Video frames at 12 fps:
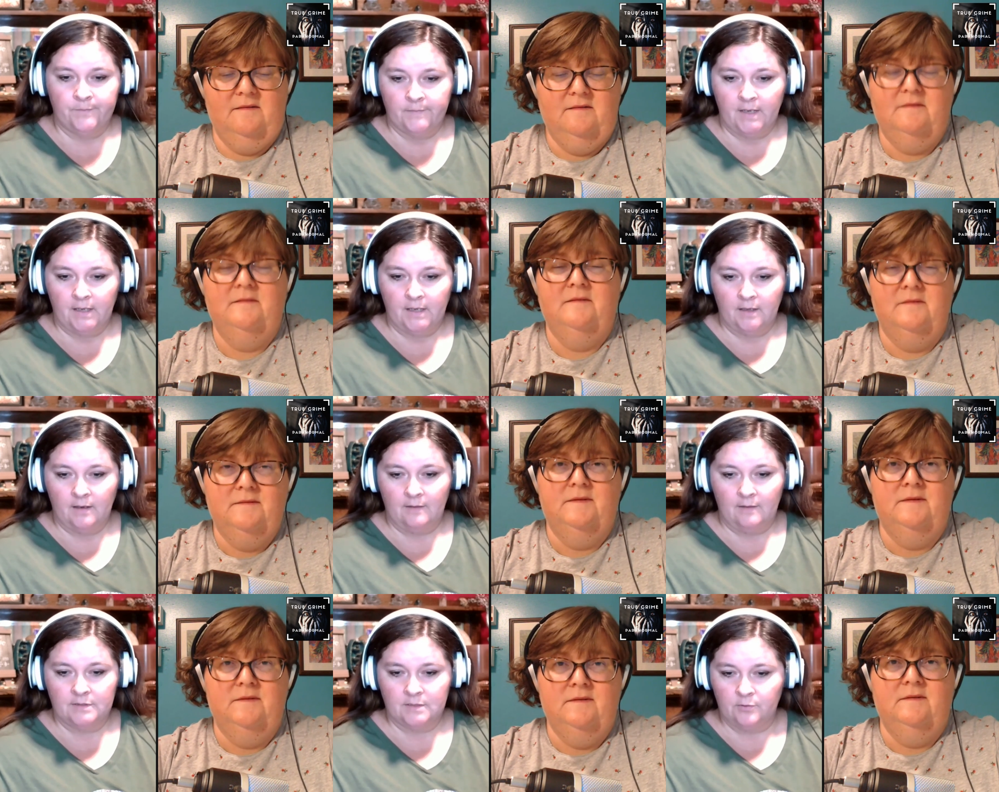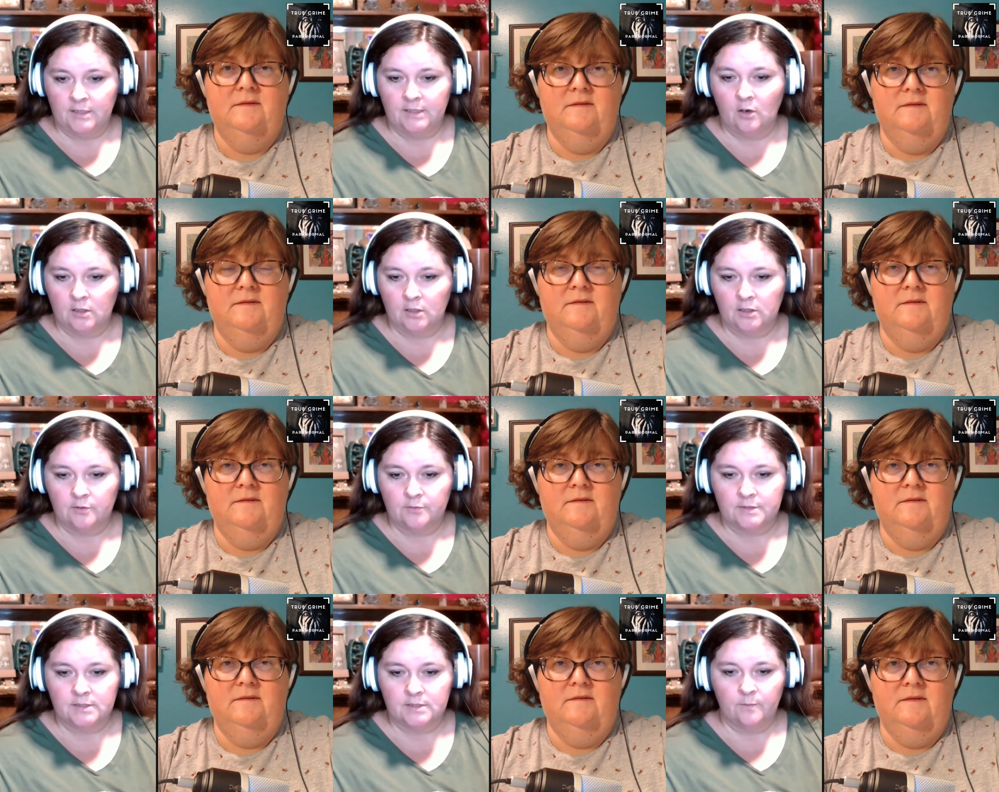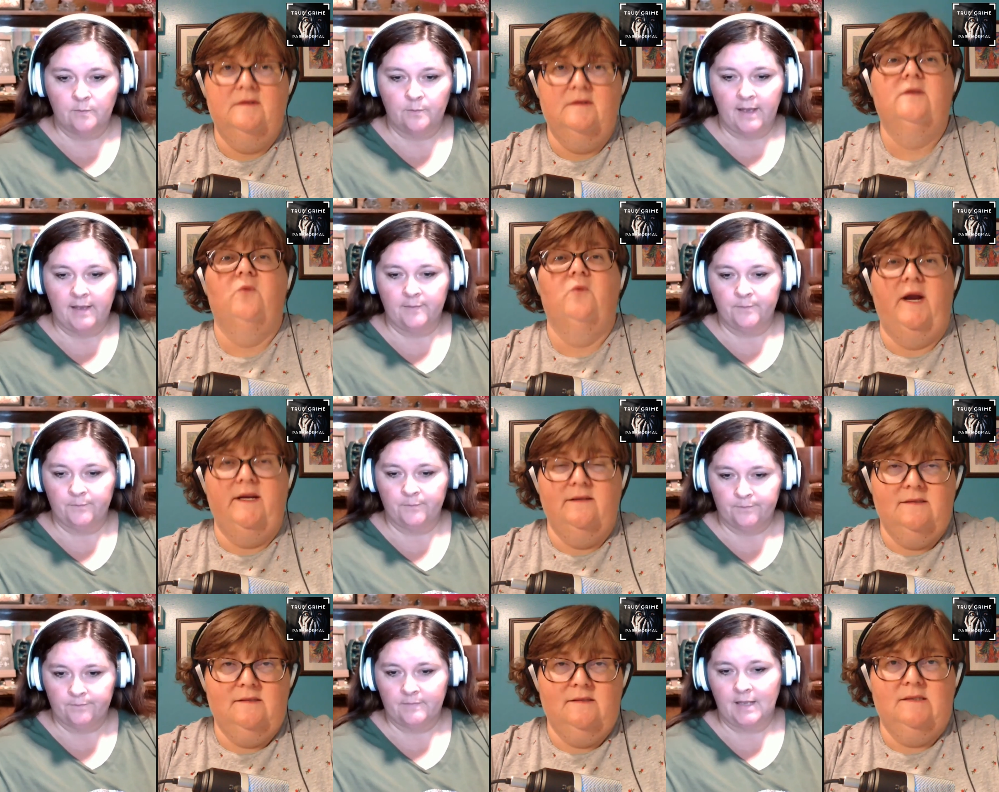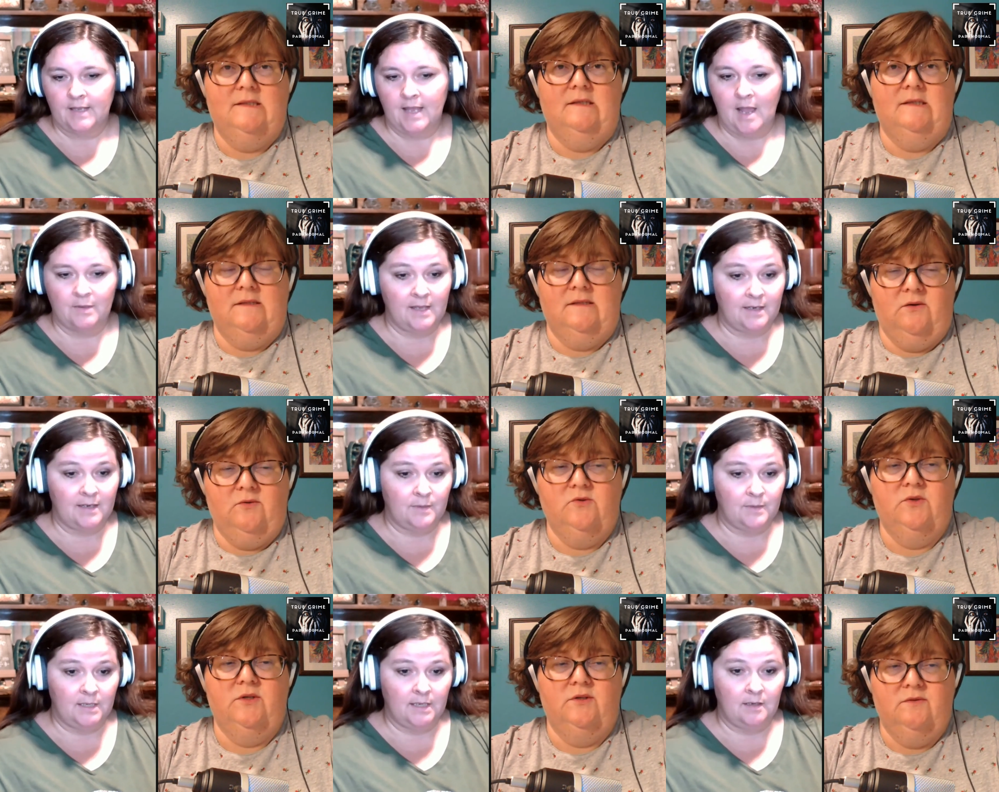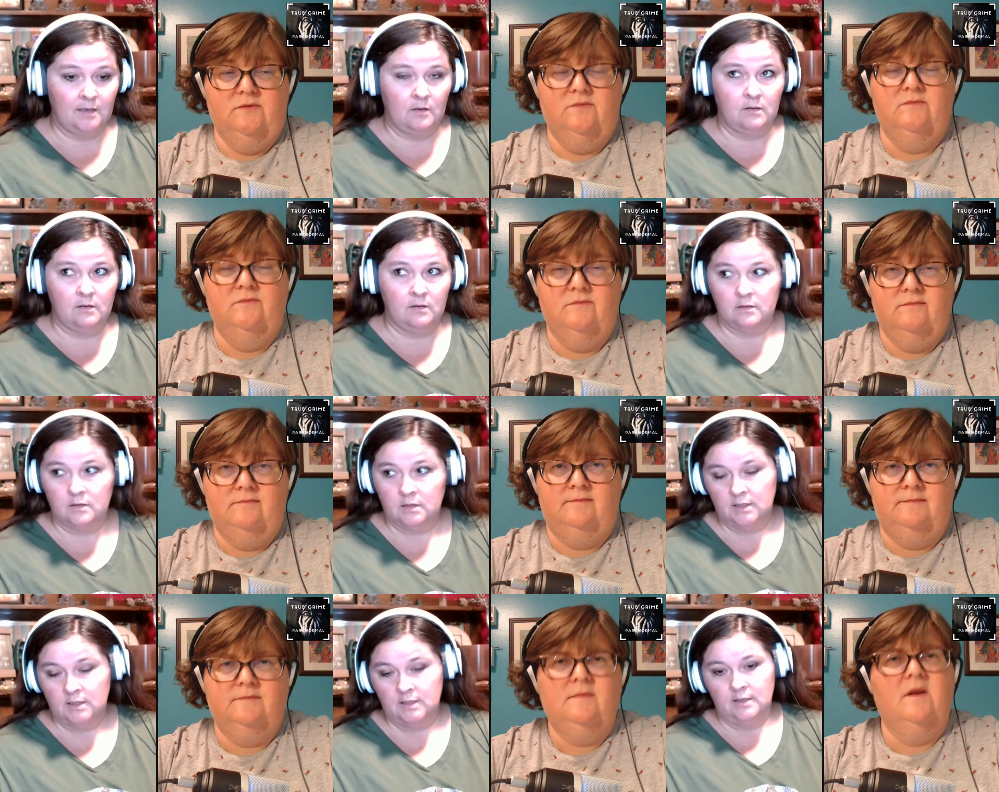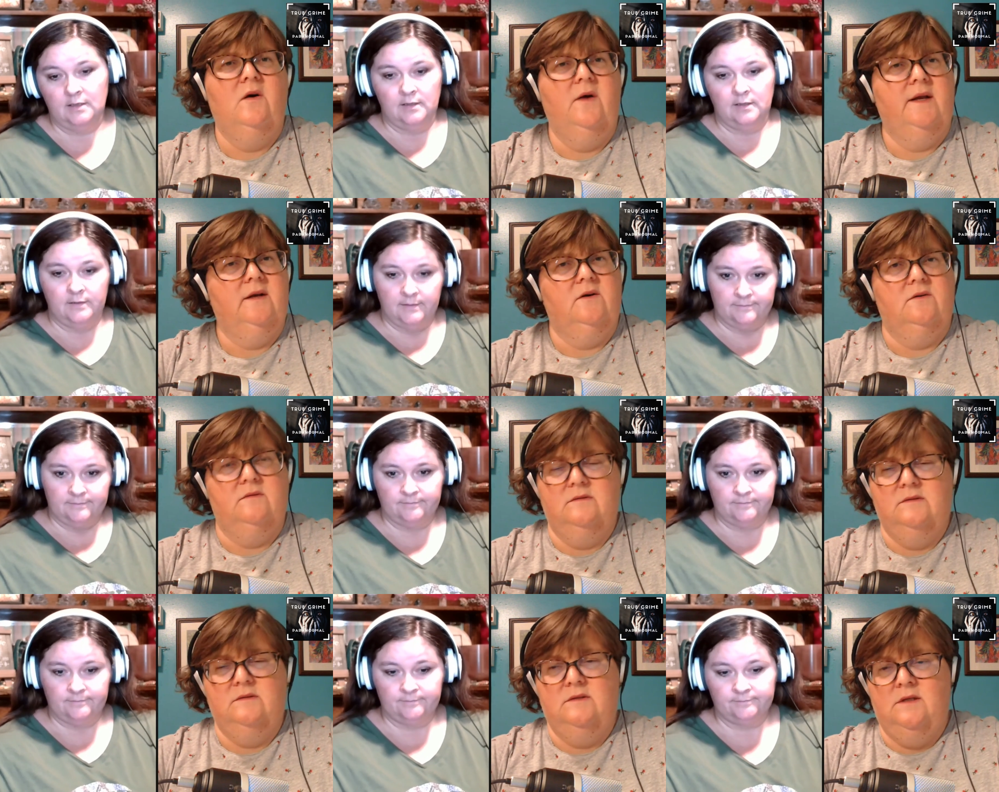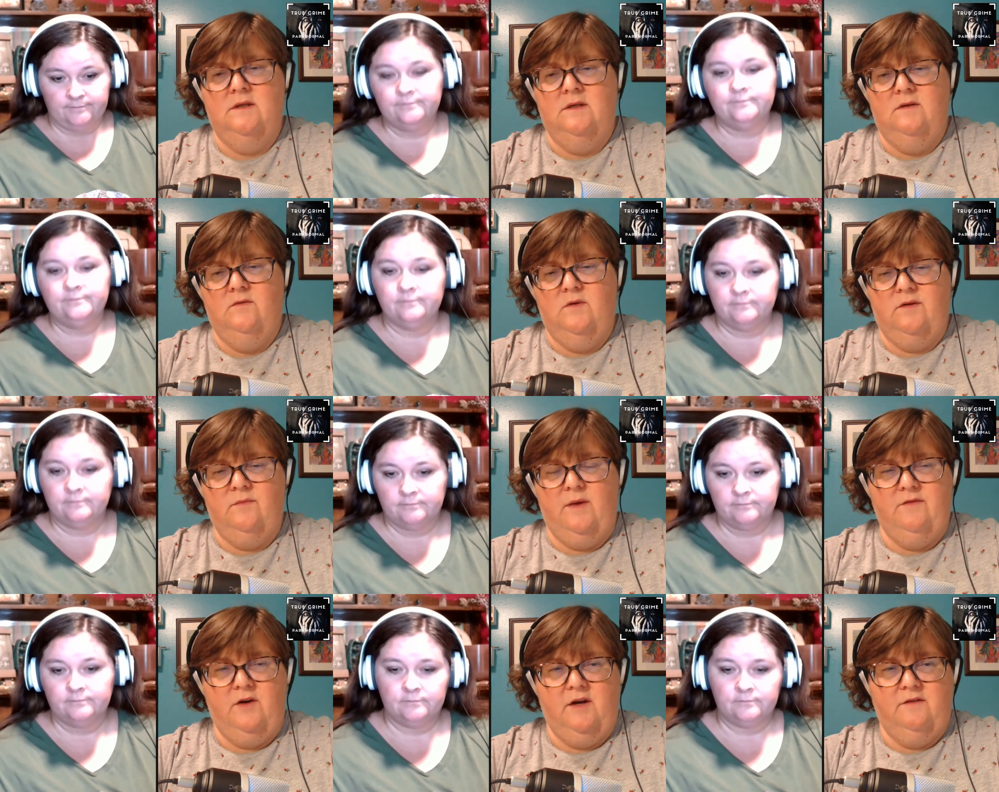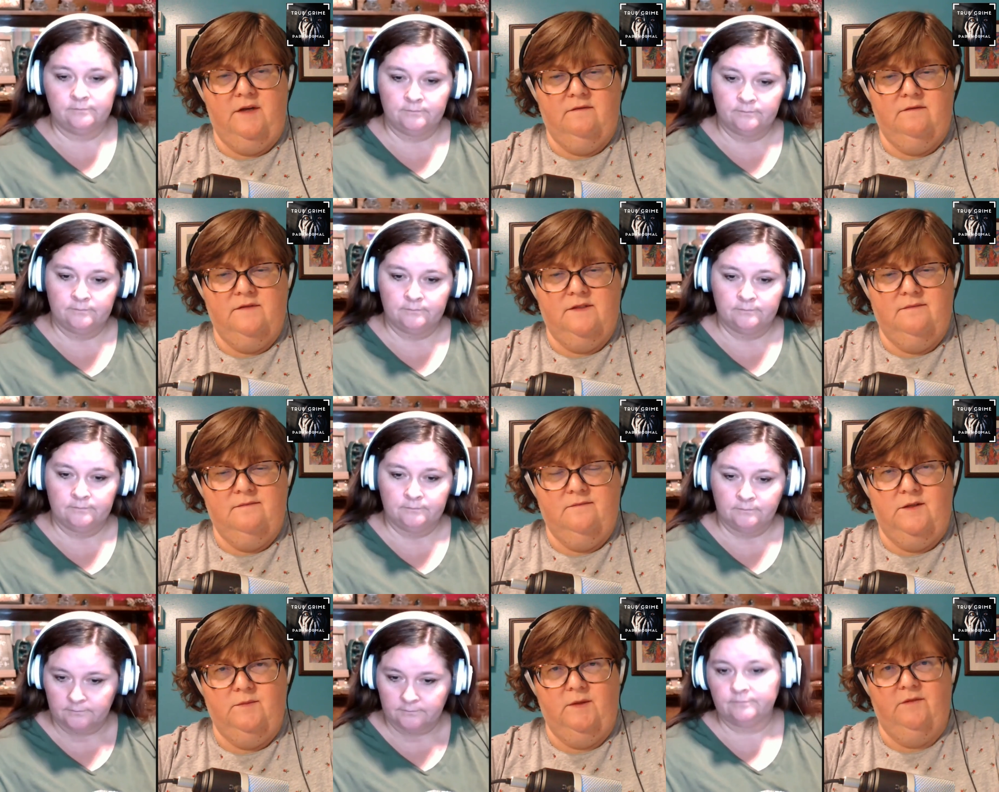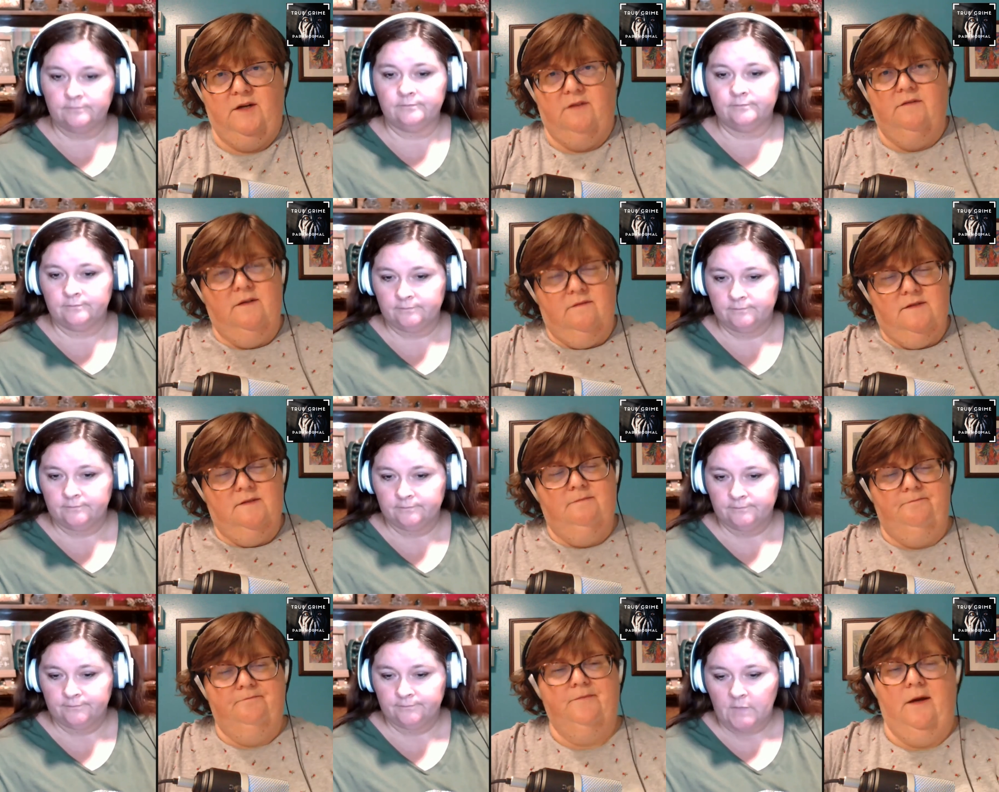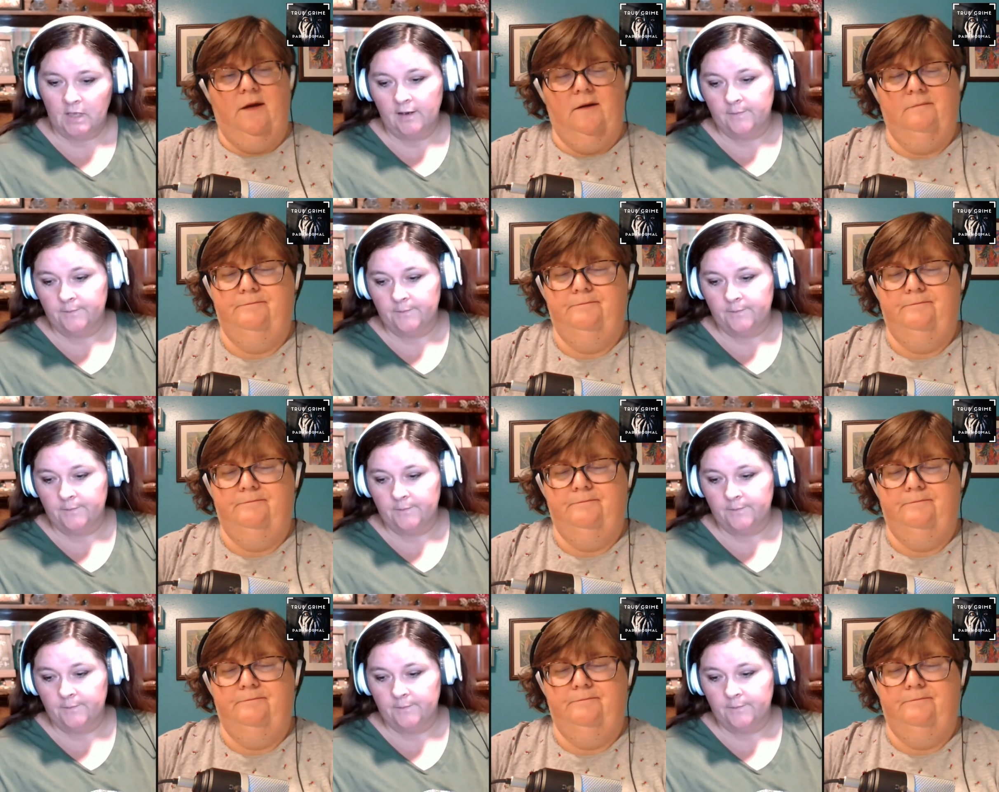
Speaker 1: yeah. Eh, heaven's pretty darn close. But right. Yeah, but so let it true. be. Oh.
Speaker 2: Oh, I know. One of my very faves. One of my mm-hmm. very faves. Yeah. yeah.